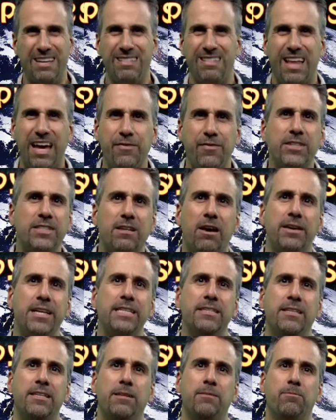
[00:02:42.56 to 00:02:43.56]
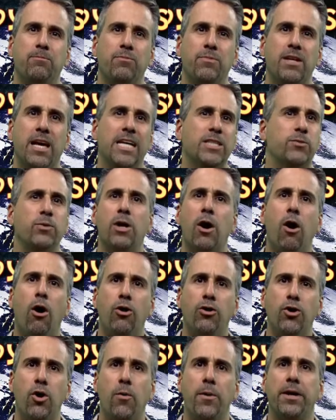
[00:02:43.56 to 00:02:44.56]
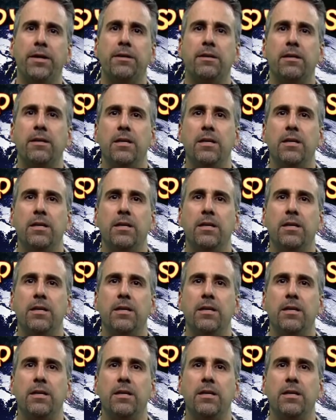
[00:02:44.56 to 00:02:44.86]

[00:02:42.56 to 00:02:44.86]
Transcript: Life is not easy, as we all know it,